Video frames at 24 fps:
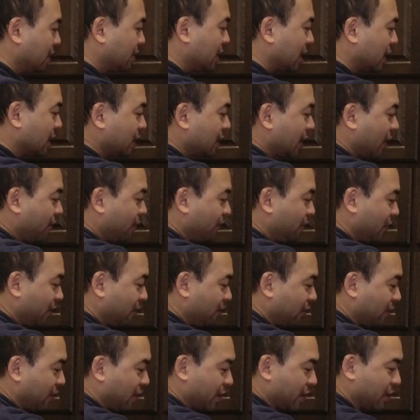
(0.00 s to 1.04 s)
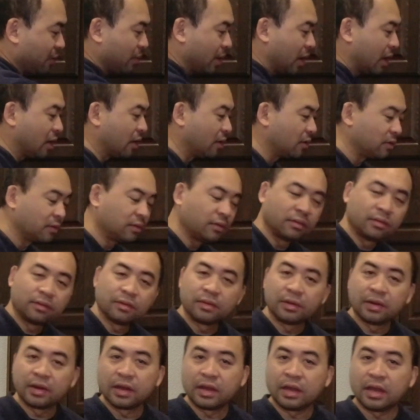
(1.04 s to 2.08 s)
does not fit very well
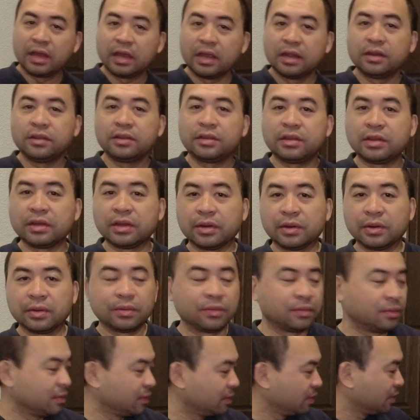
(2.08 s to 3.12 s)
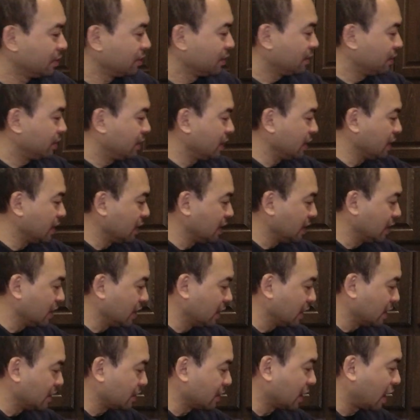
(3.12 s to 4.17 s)
into
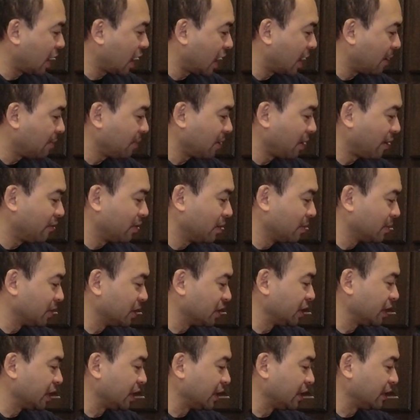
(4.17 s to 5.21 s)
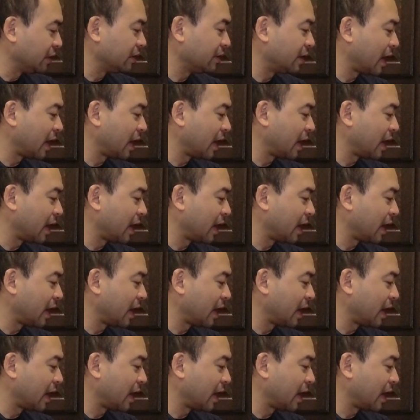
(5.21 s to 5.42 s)
the top of the machine.